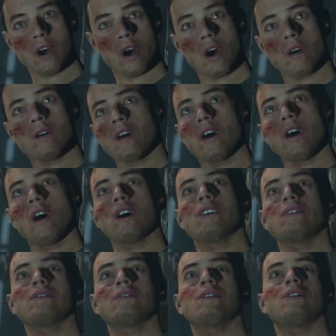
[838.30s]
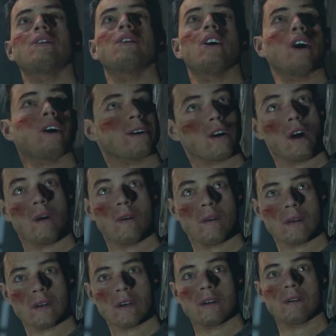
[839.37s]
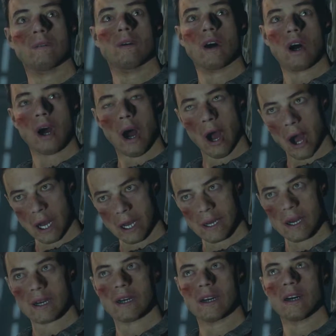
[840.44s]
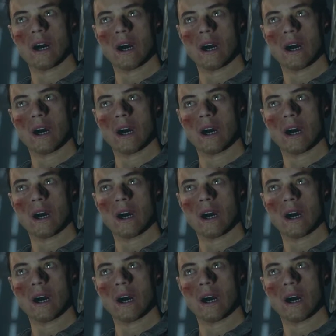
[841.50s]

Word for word: no, I, I don't. I